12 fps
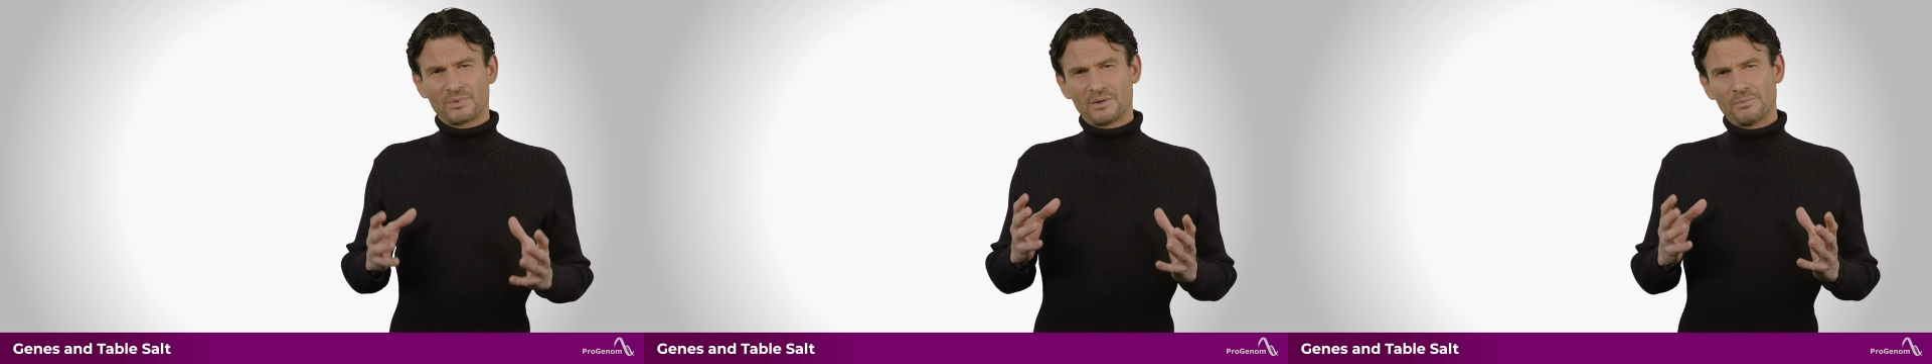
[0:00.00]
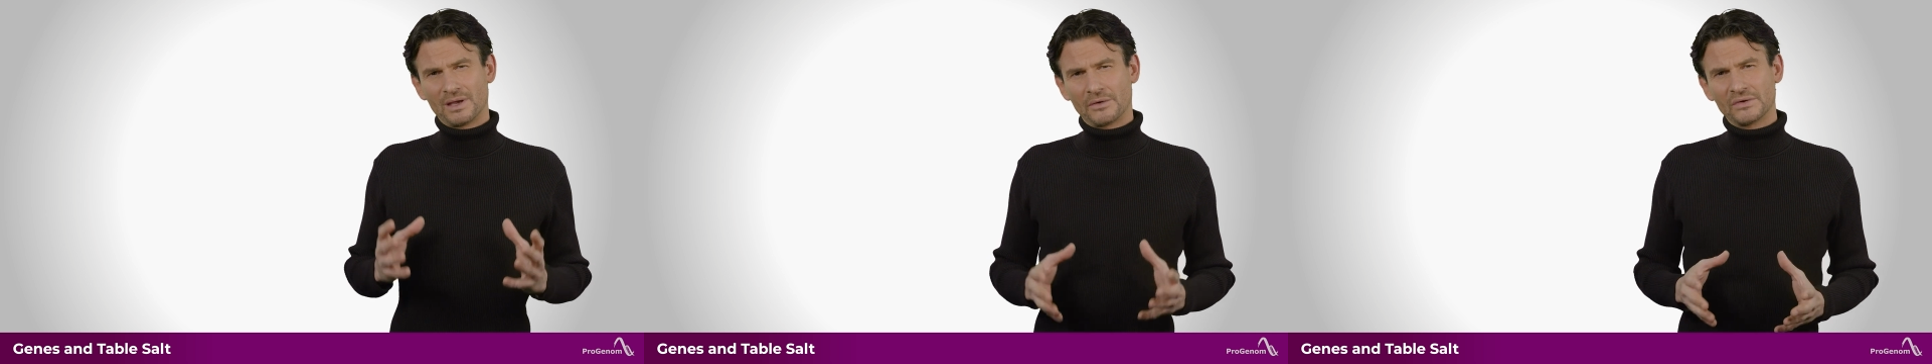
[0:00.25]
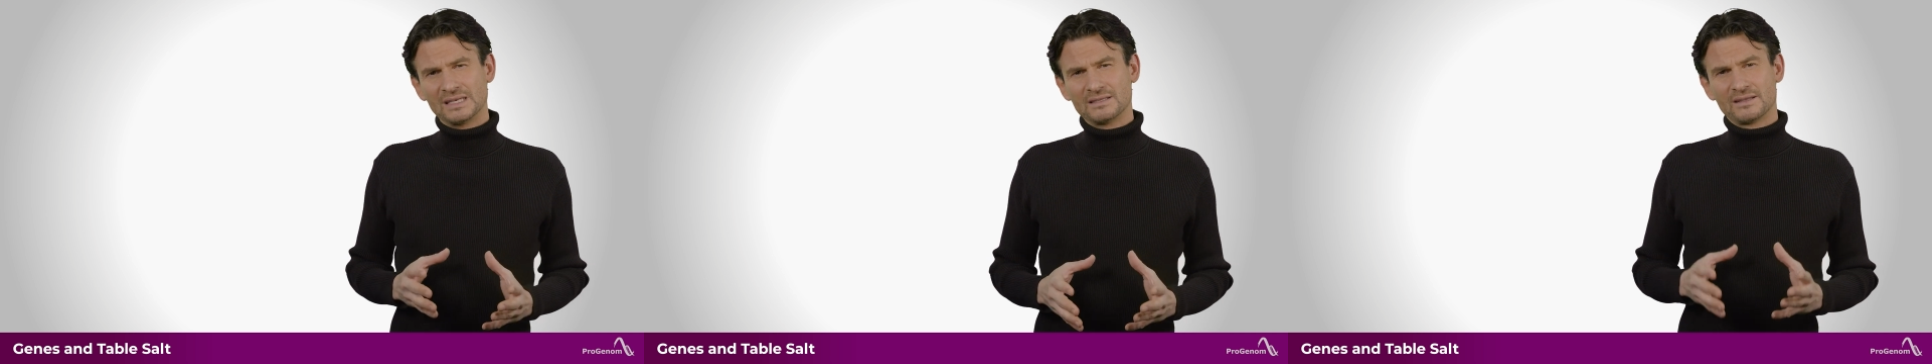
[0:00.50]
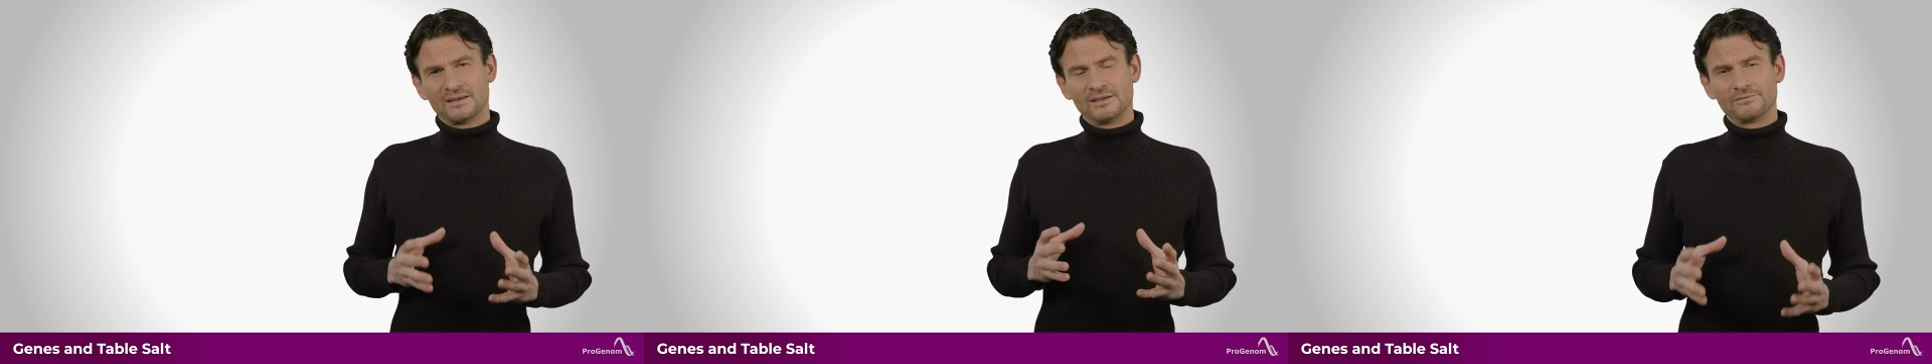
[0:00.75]
primarily
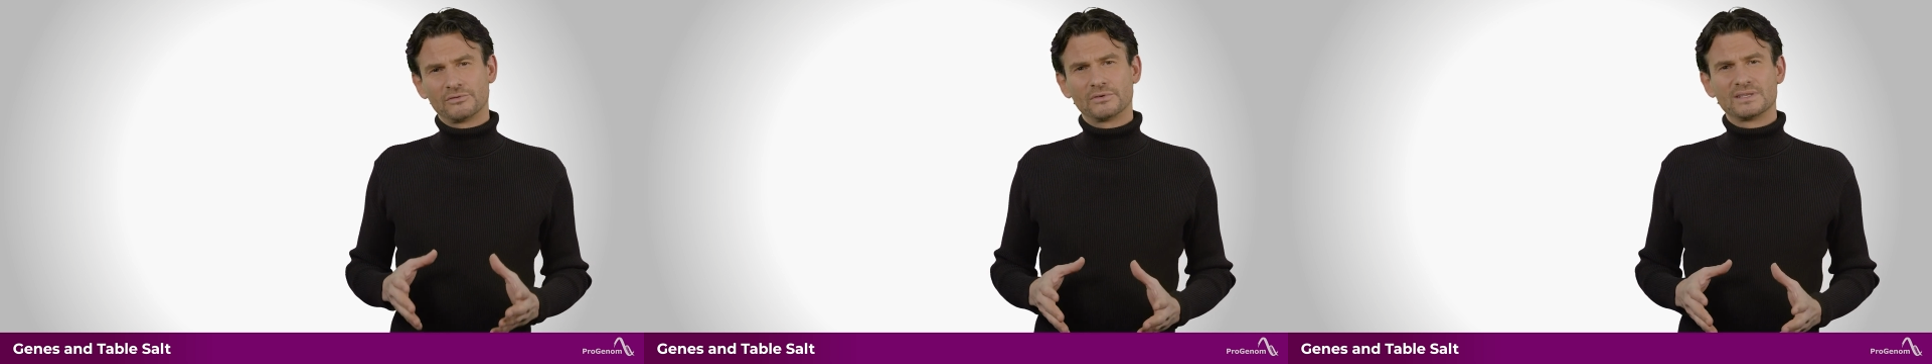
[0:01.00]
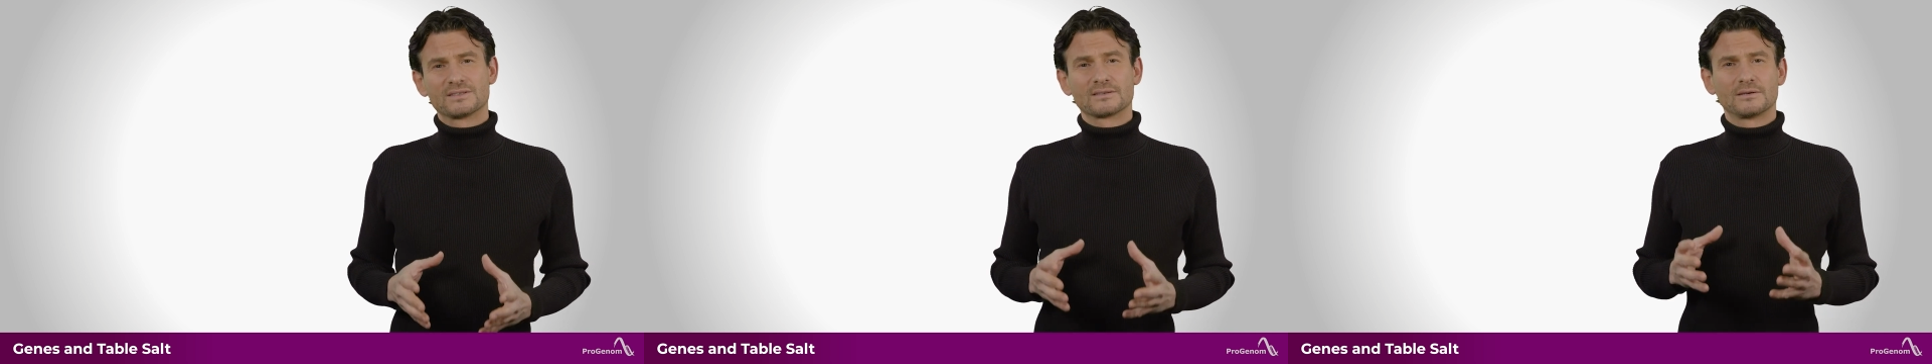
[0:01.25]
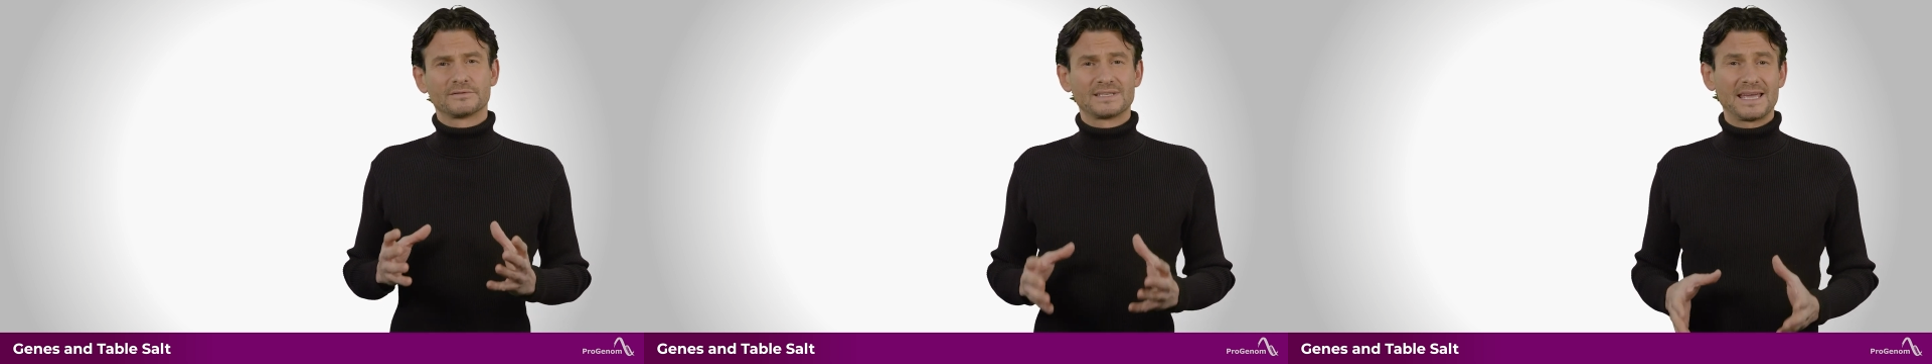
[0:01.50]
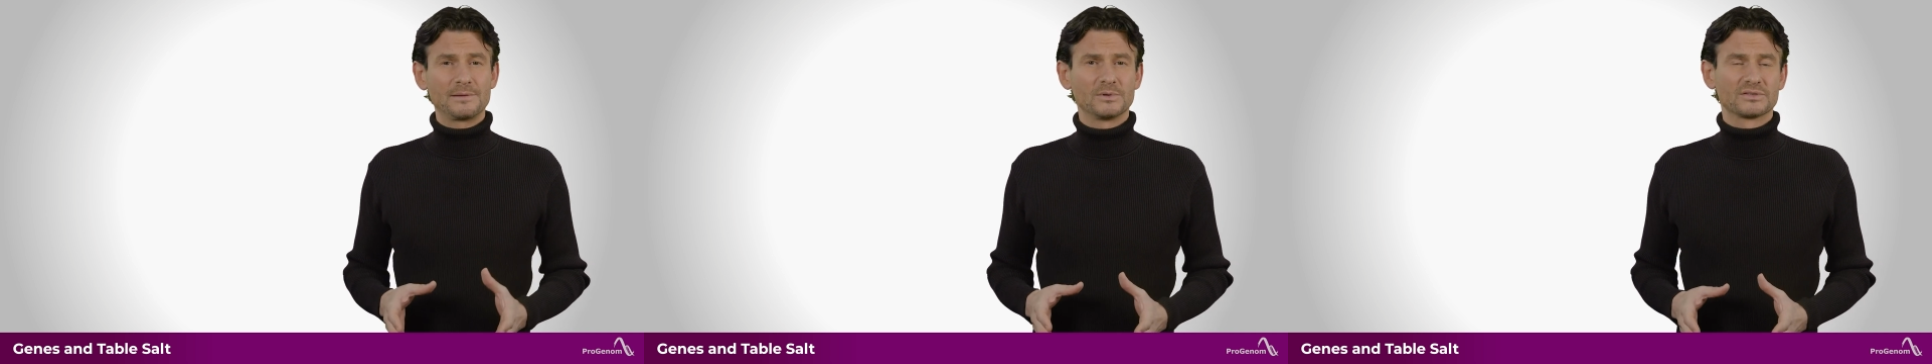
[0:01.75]
the influence of
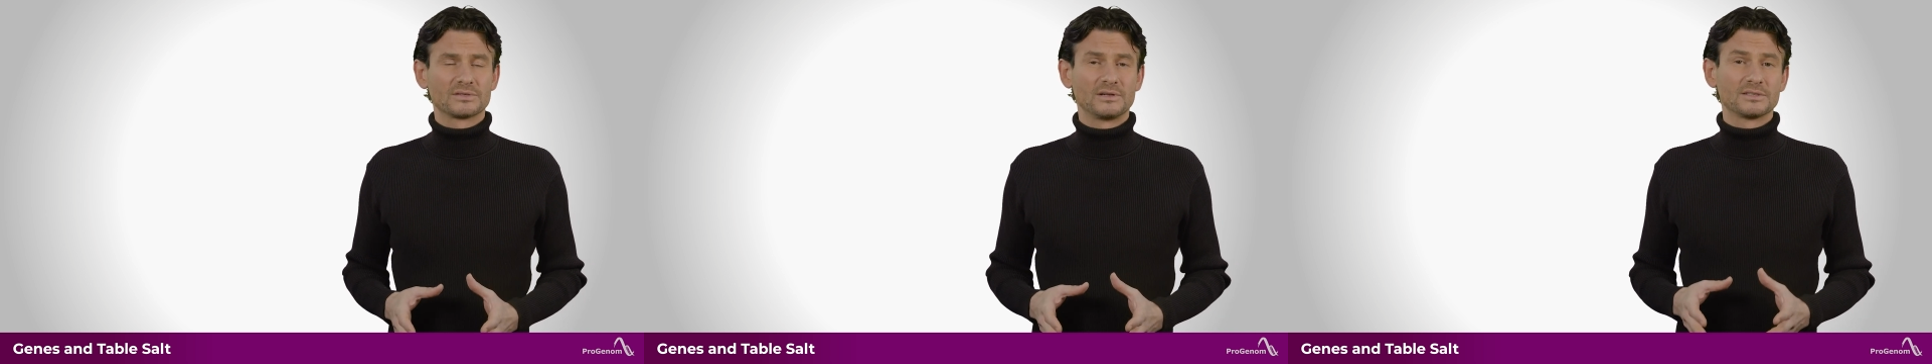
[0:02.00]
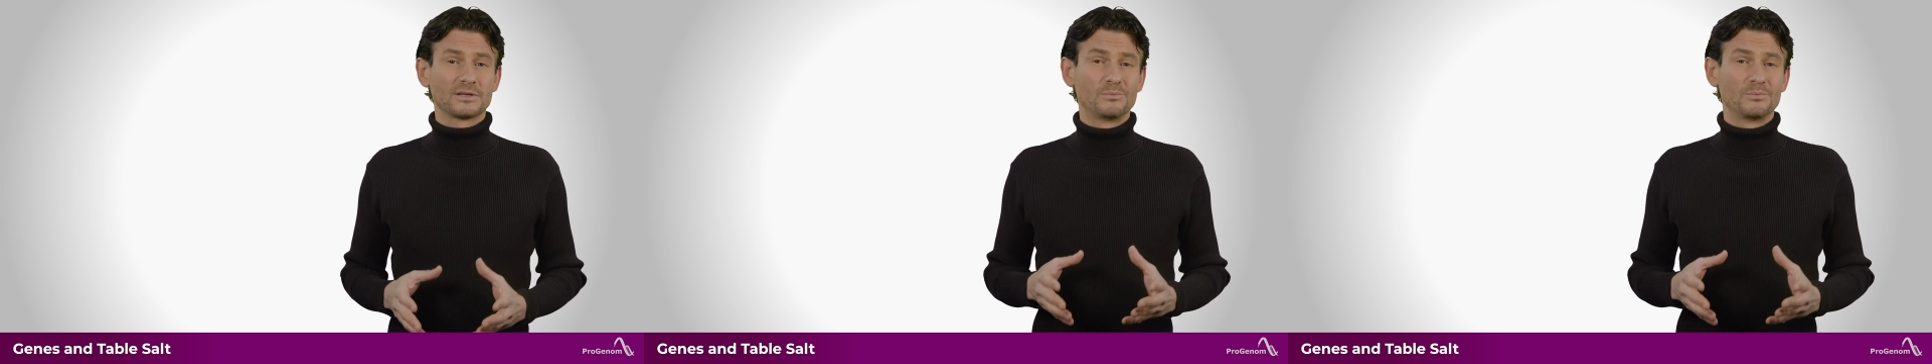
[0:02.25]
table salt